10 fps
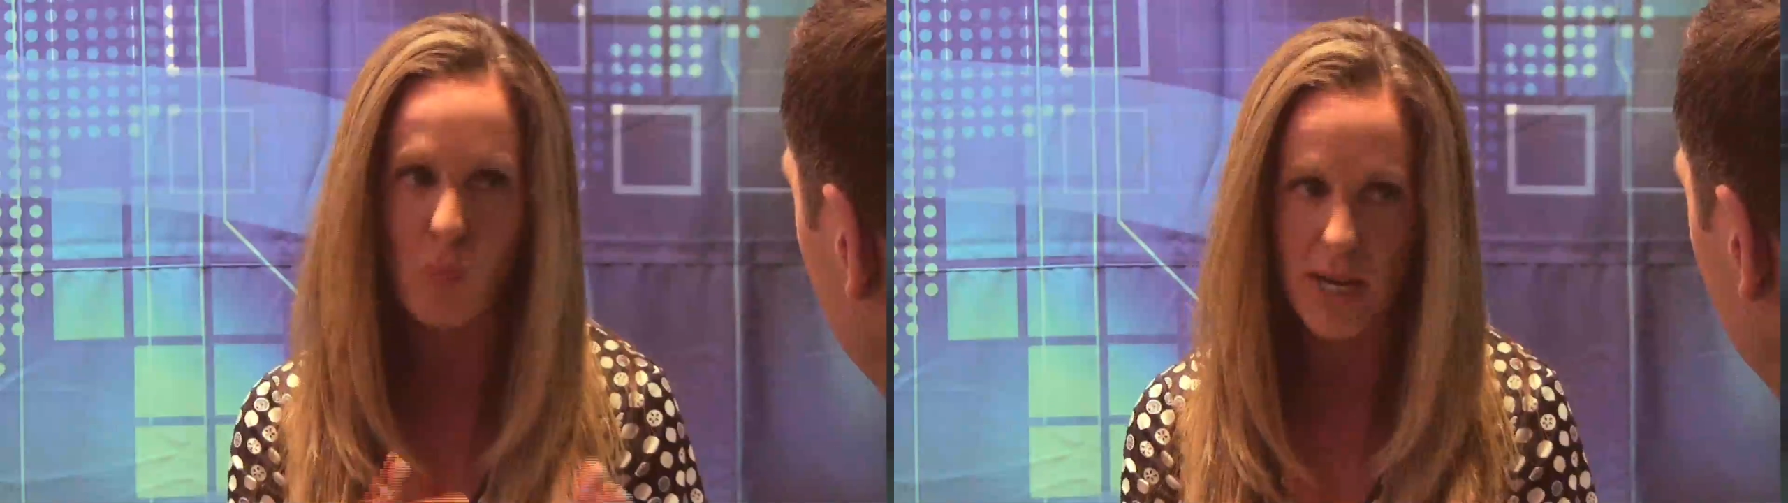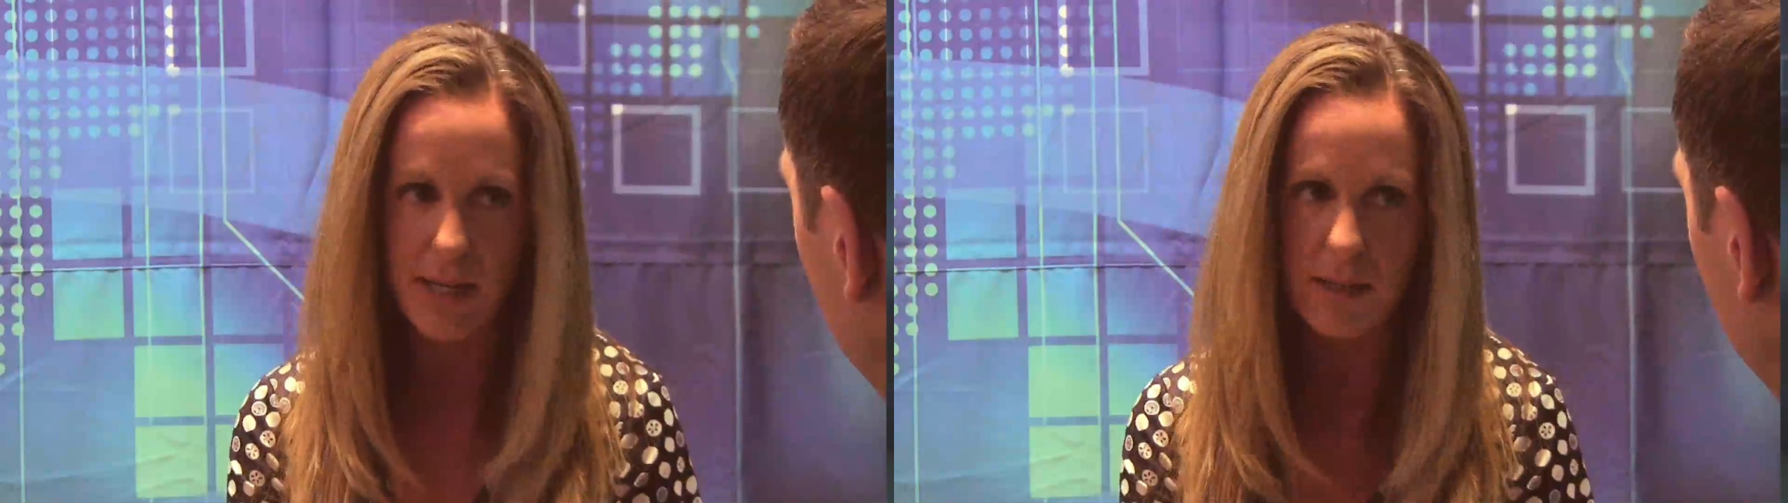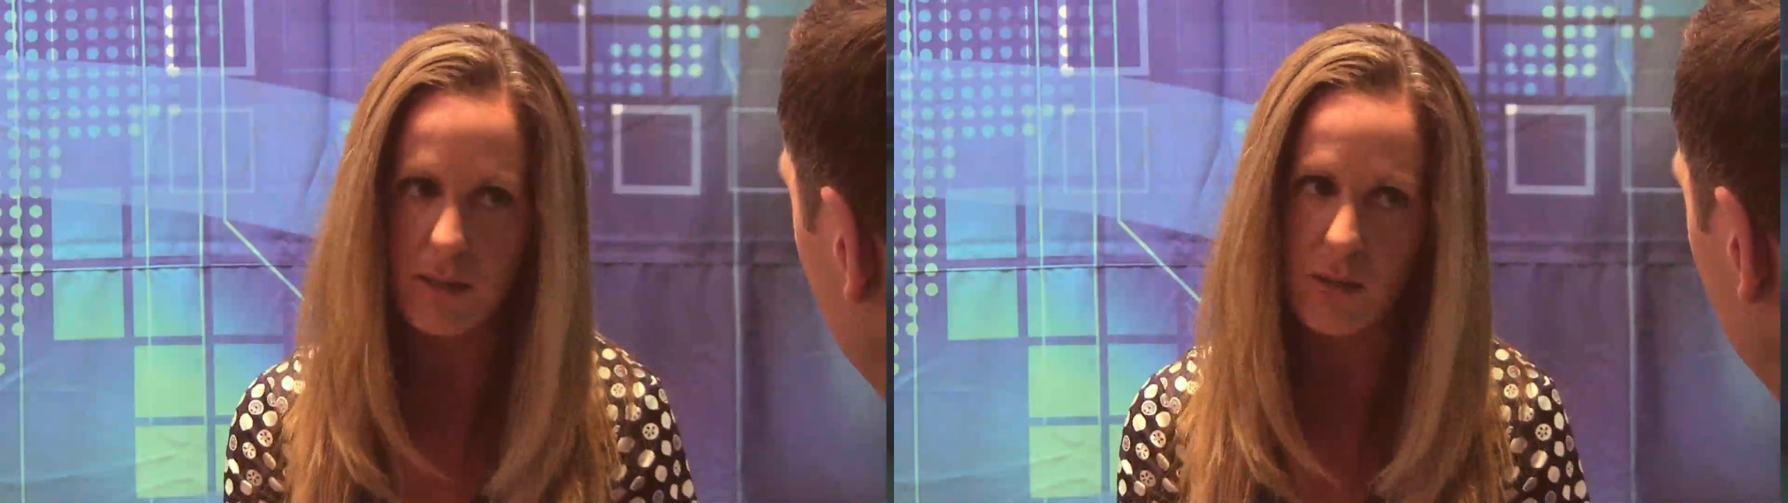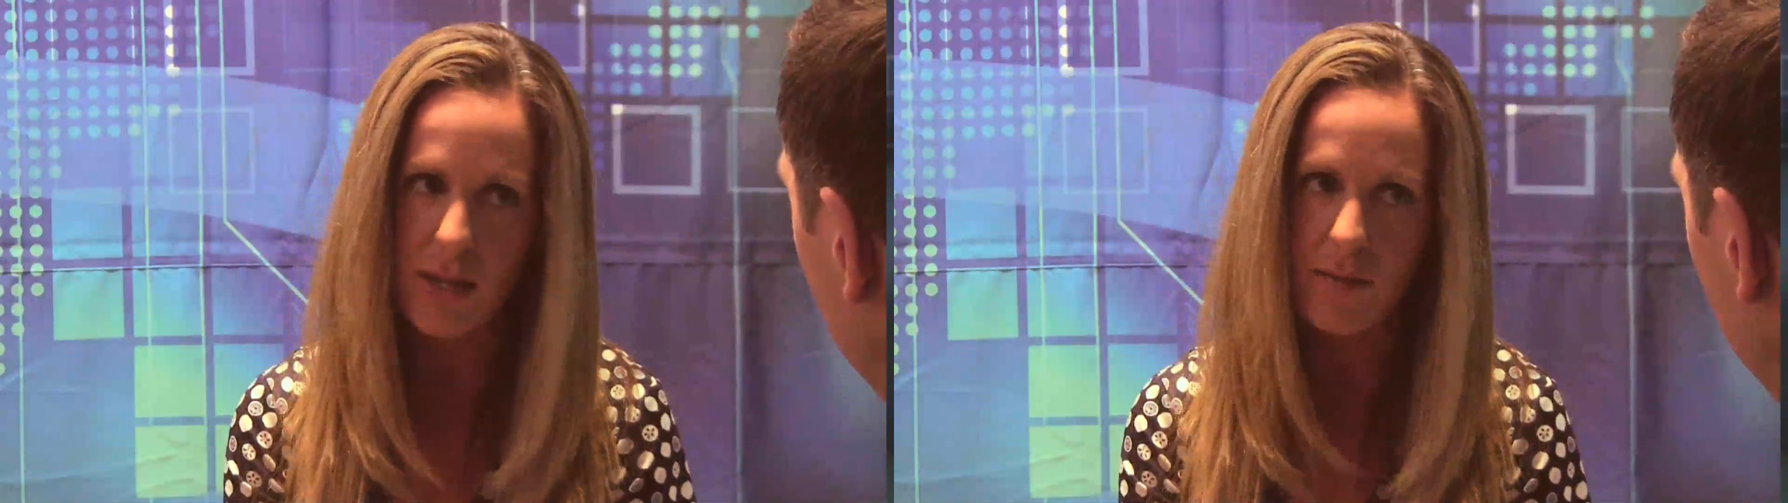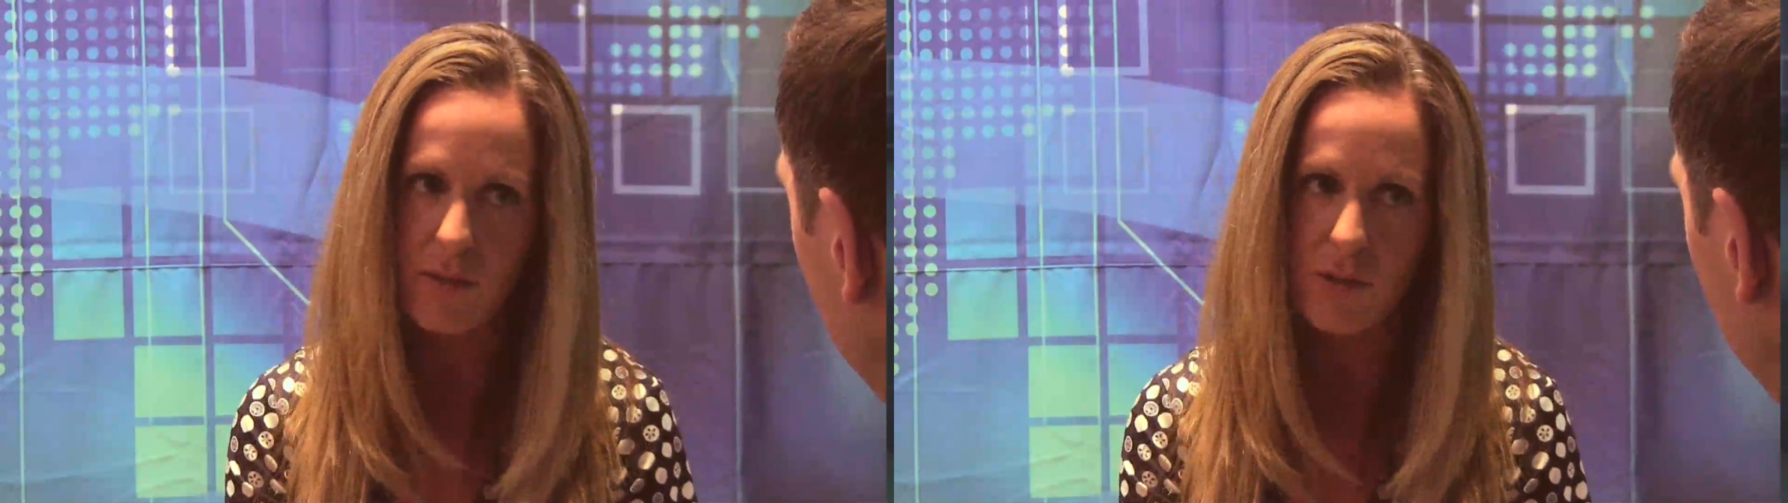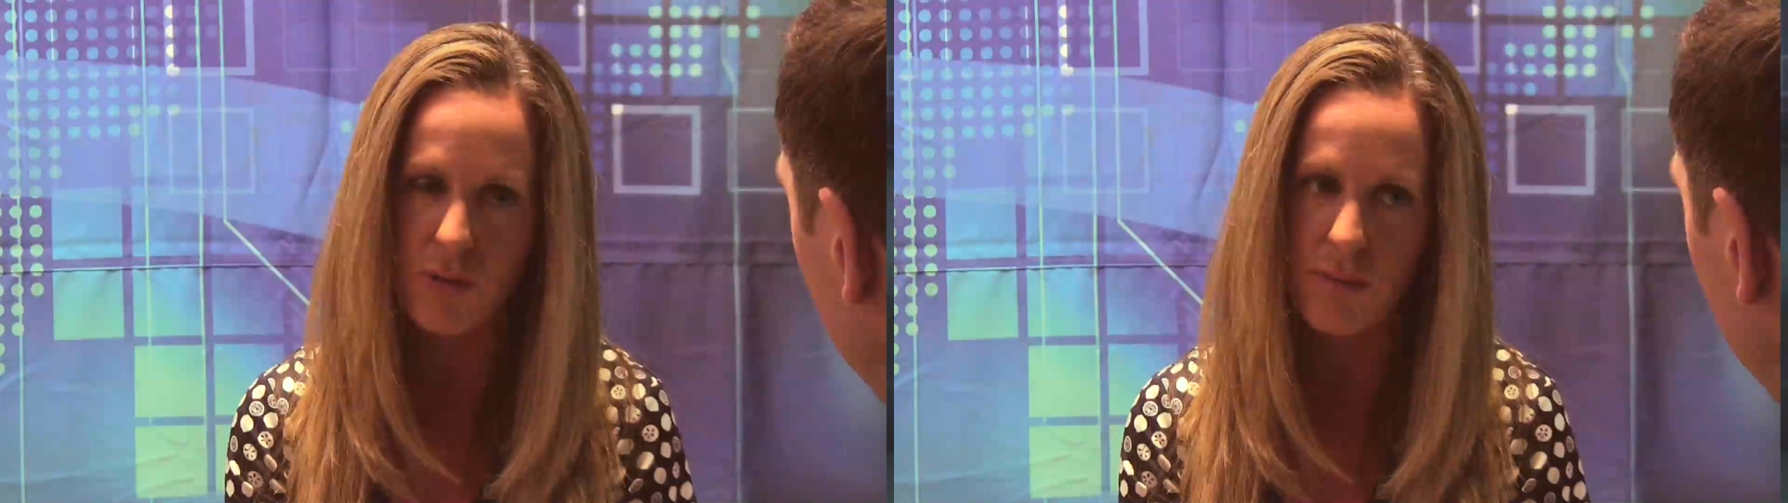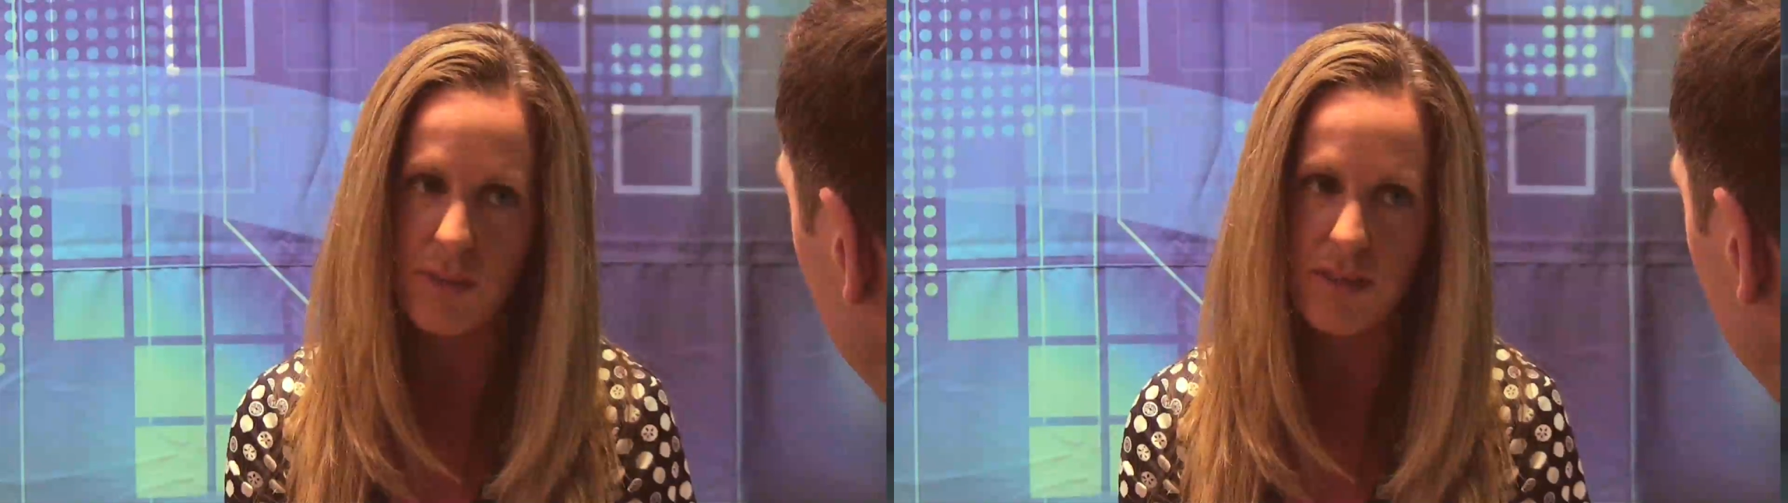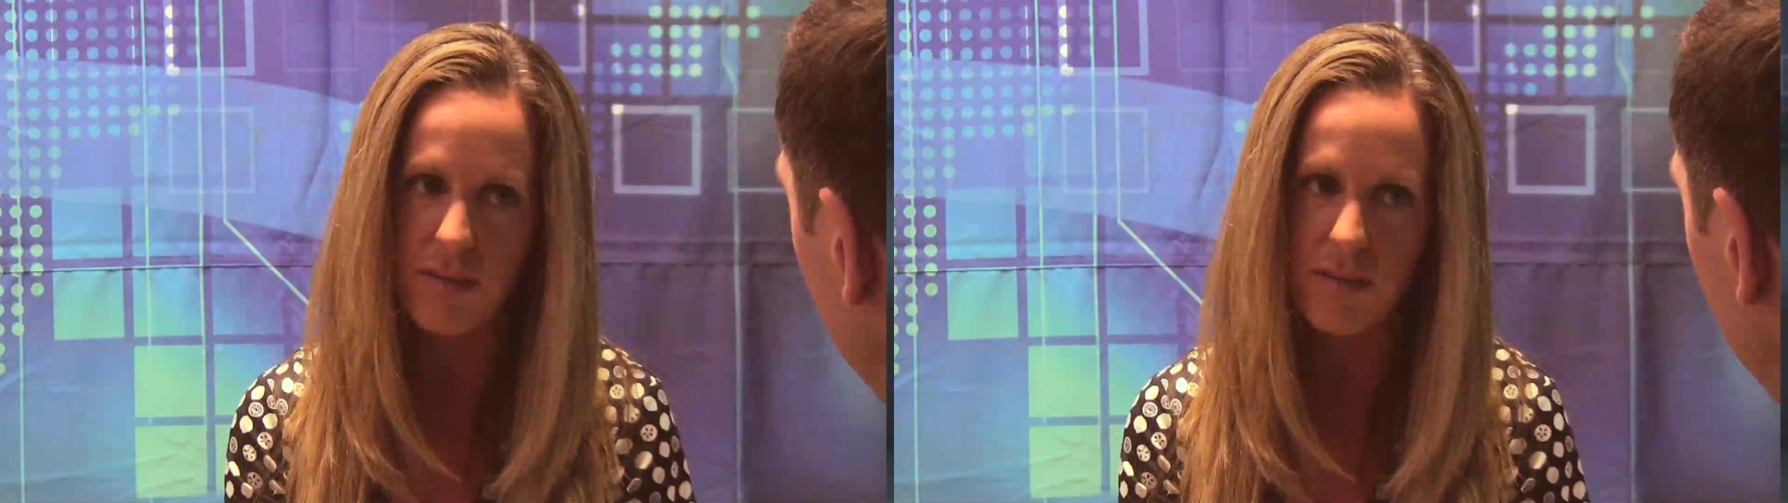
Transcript: wait until after treatments